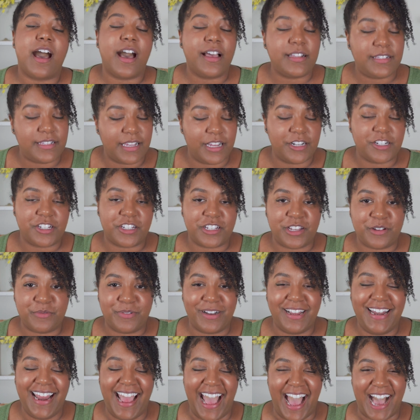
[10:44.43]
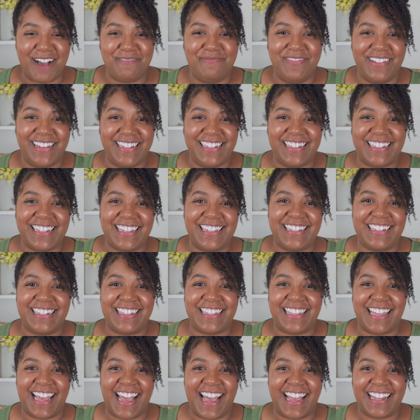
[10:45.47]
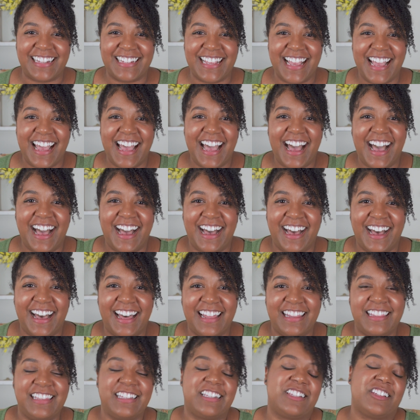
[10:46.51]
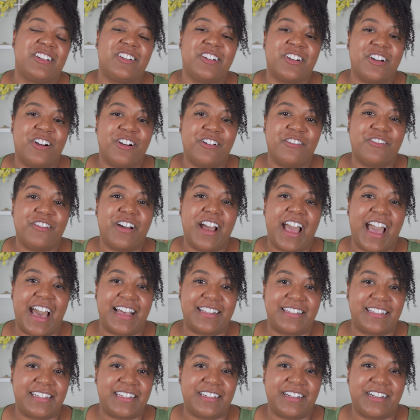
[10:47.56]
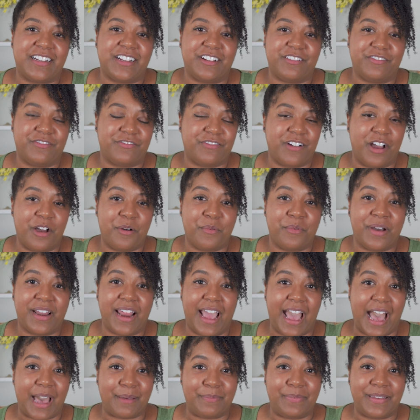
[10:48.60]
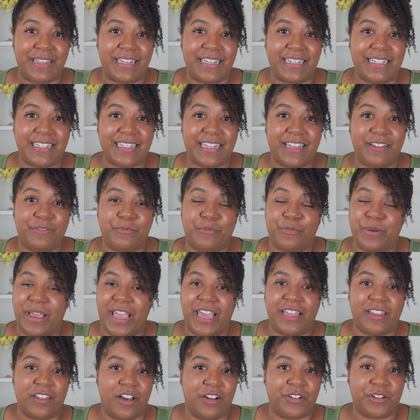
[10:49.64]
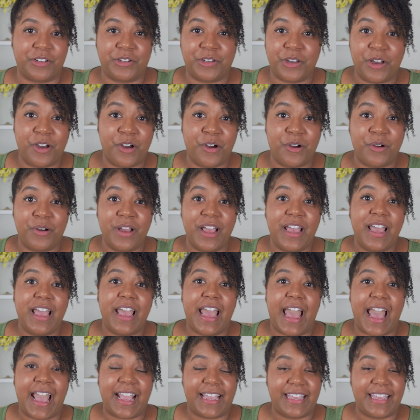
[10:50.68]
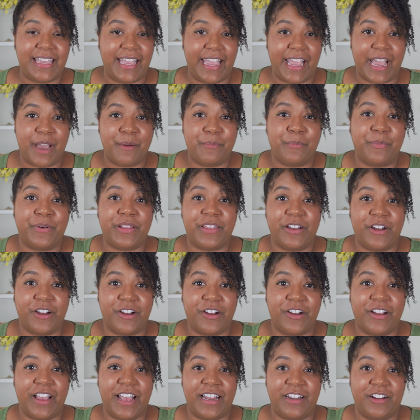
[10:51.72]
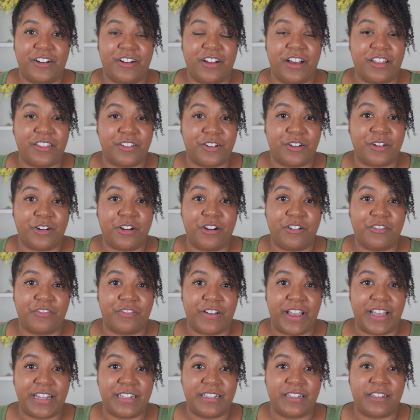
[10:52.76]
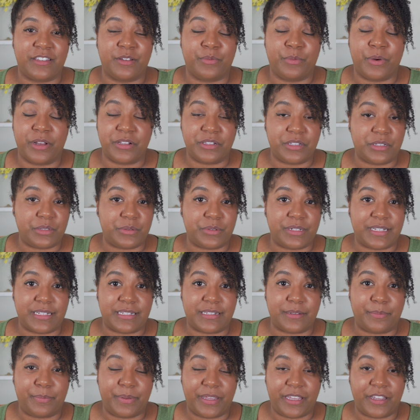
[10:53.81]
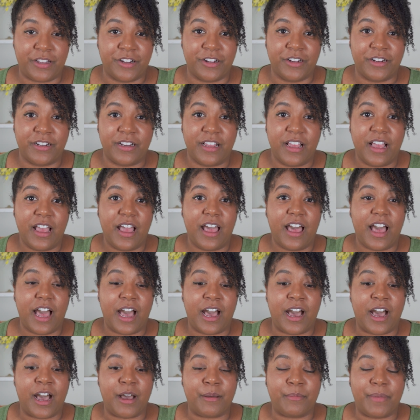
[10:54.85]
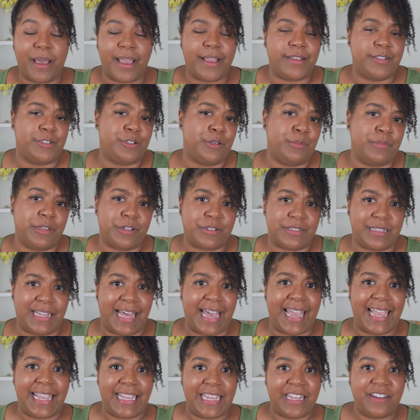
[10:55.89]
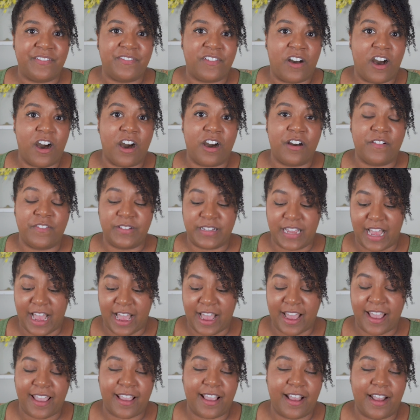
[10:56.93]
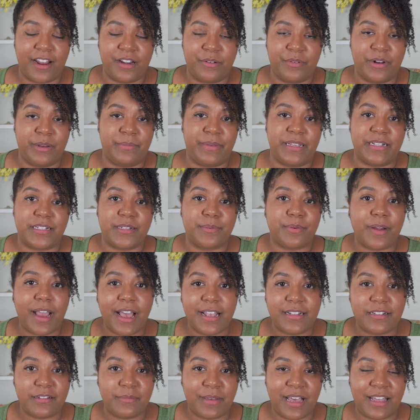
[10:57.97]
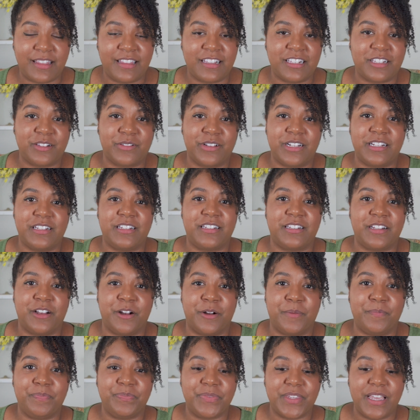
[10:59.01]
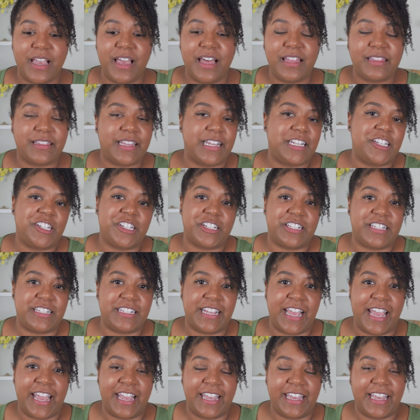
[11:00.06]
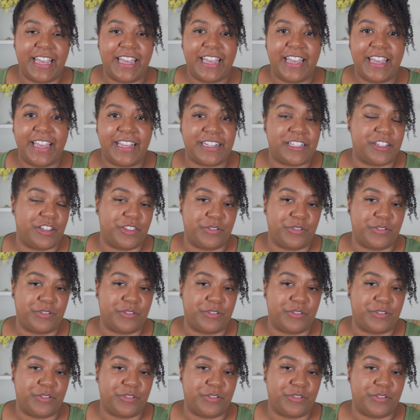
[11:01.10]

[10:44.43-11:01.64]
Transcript: Essentially what happens is that this girl has to confront what happened way long ago at camp with her and her other girlfriends, the ones who disappeared. I assume there's lying involved. I kind of want to be surprised about this one, so let's just say it's a